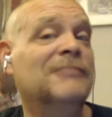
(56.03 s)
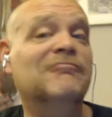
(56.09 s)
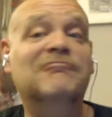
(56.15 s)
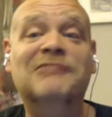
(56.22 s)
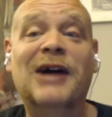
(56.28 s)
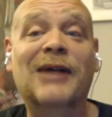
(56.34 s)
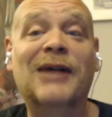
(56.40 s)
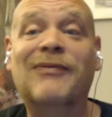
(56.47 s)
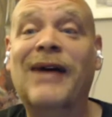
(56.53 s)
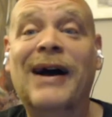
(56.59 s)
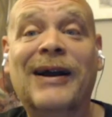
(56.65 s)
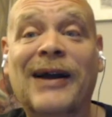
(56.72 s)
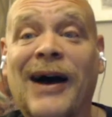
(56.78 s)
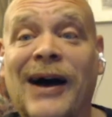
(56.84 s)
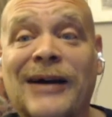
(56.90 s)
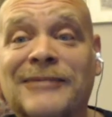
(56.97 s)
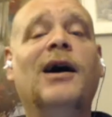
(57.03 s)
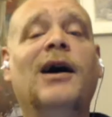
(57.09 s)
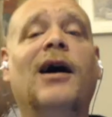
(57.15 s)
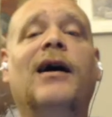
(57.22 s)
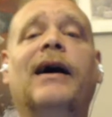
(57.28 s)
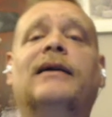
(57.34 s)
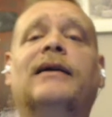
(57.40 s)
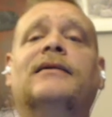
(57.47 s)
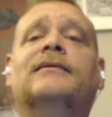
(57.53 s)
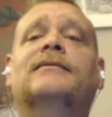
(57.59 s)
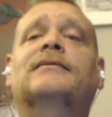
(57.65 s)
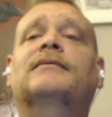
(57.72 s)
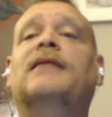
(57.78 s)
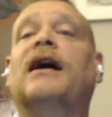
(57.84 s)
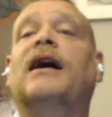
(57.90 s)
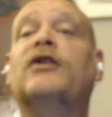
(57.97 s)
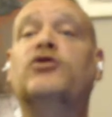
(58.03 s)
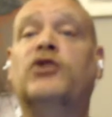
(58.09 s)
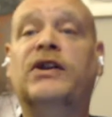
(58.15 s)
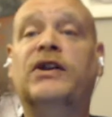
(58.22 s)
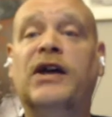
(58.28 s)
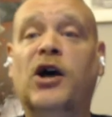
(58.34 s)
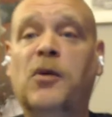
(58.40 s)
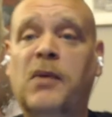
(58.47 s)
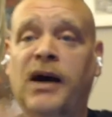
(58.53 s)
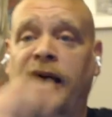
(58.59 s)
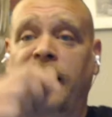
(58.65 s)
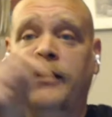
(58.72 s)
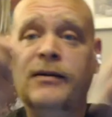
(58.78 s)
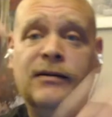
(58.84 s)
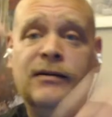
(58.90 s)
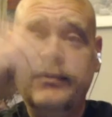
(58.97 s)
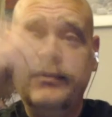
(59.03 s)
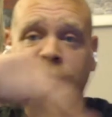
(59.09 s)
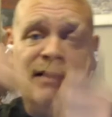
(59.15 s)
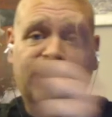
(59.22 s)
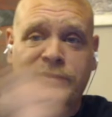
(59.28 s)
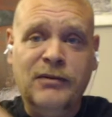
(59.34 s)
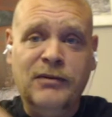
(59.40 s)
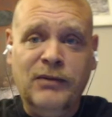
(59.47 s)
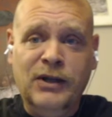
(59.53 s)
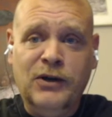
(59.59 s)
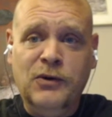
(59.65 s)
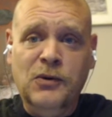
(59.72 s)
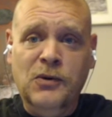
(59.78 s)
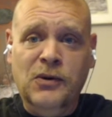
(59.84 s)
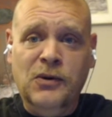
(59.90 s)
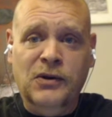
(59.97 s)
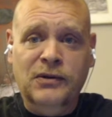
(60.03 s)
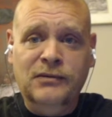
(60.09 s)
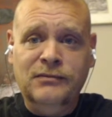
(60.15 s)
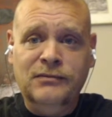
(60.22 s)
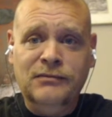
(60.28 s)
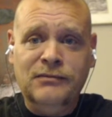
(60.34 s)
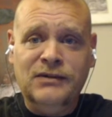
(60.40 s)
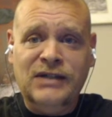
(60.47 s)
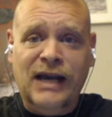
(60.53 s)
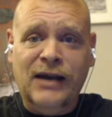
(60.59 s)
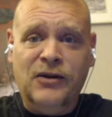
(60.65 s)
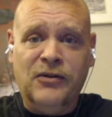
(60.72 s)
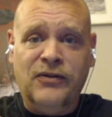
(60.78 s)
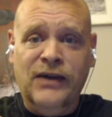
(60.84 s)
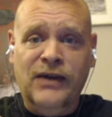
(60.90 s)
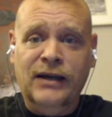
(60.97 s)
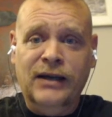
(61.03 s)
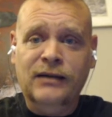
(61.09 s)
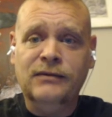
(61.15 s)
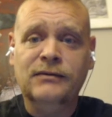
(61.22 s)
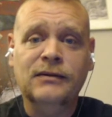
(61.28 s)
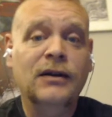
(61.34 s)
Not that guy. All right, as you can tell by the extremely cool title thing,